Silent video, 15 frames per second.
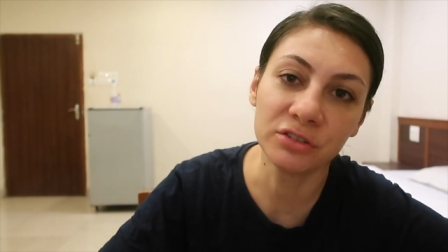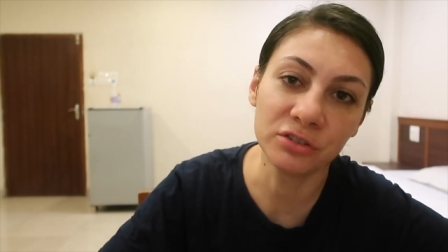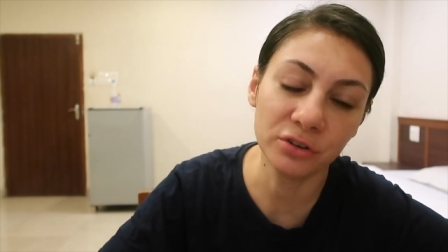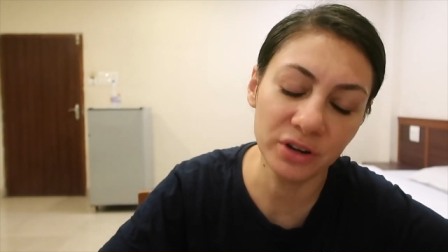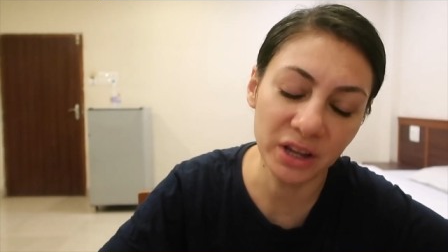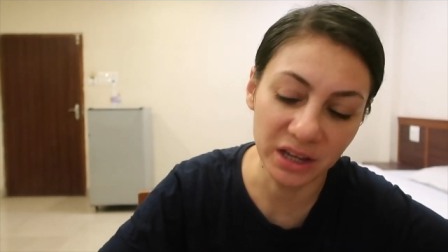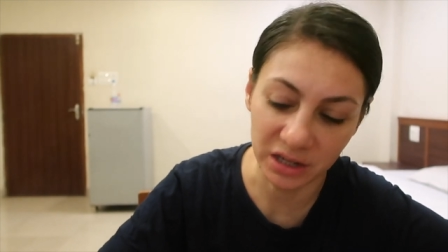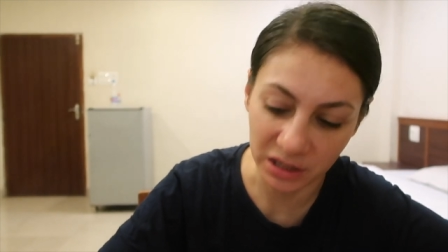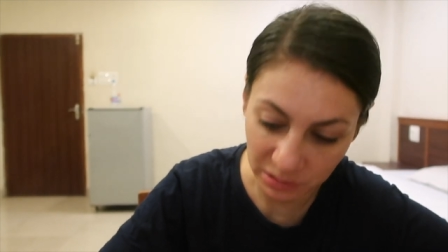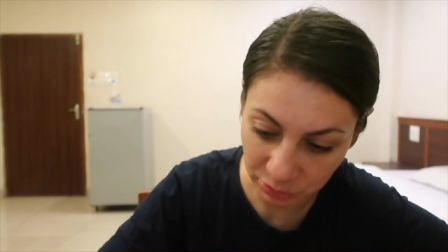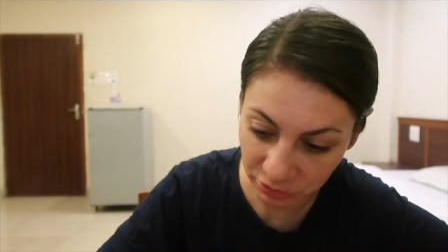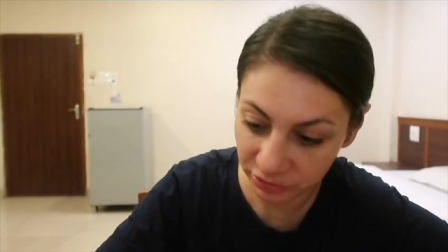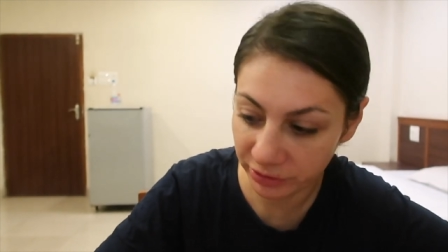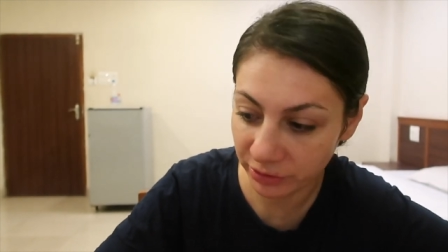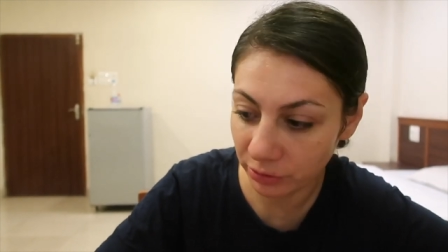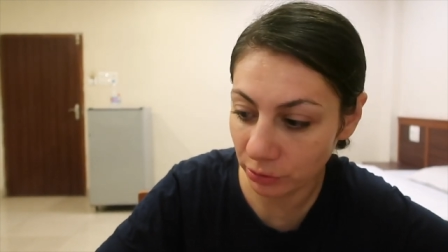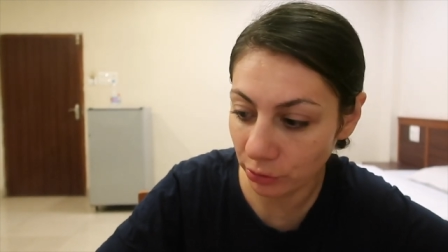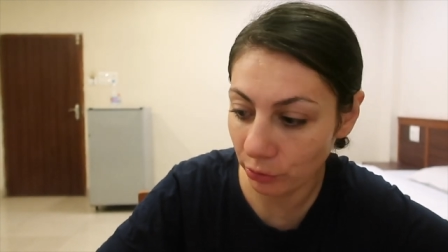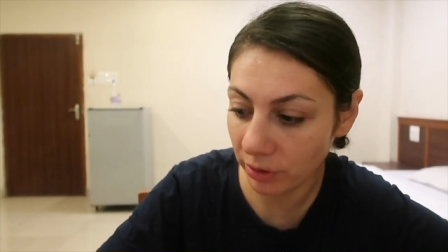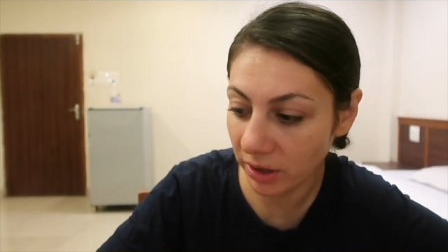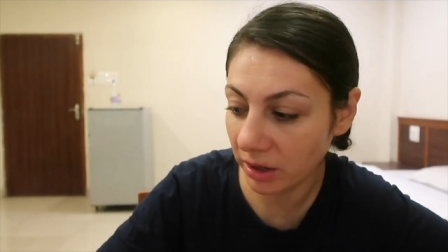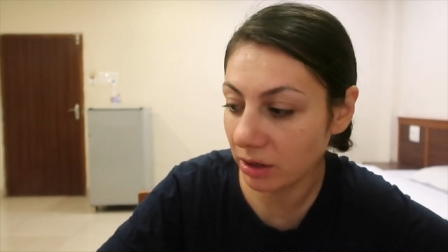yesterday and I'm still
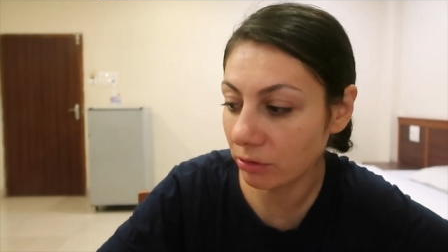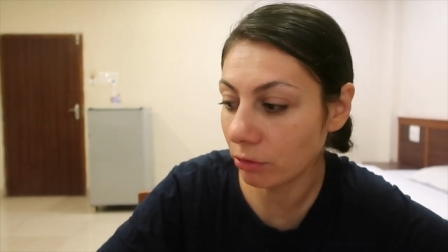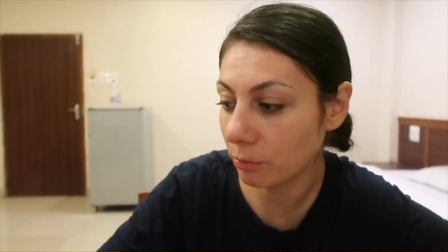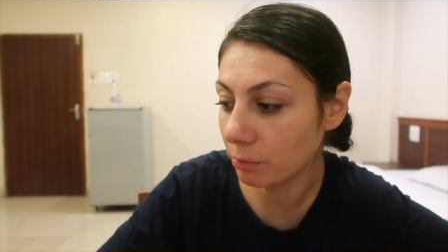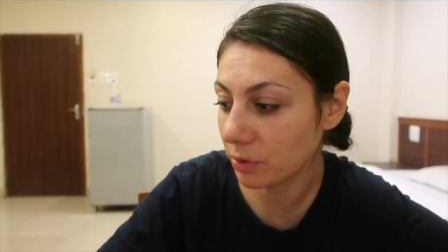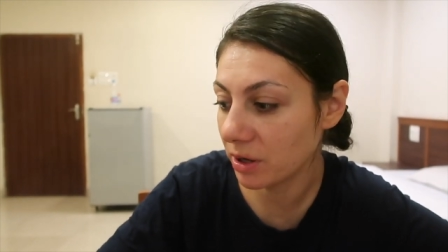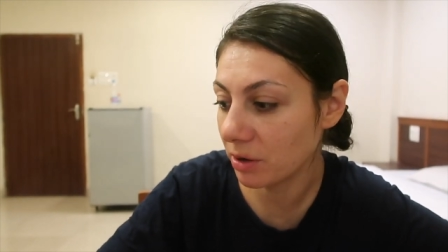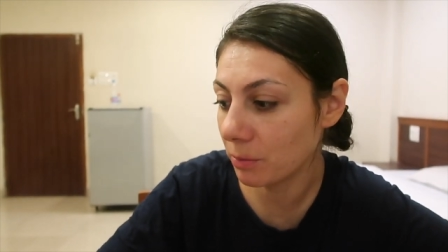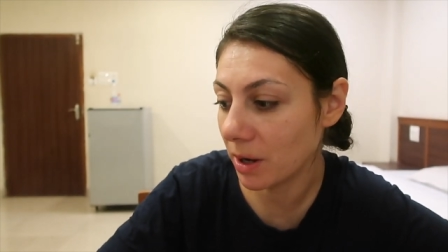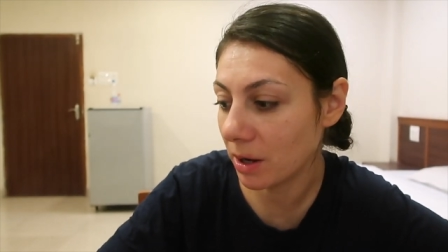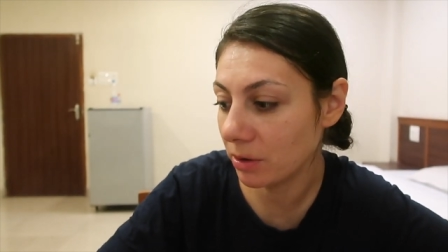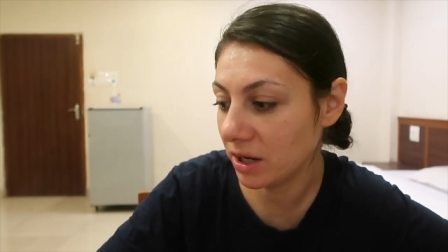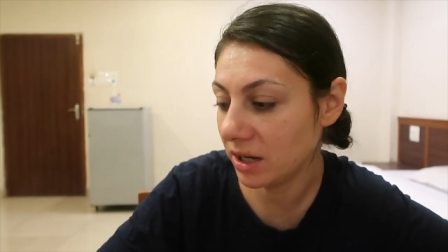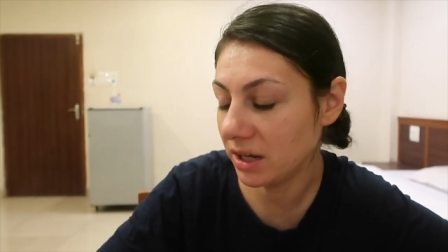low-key grumpy about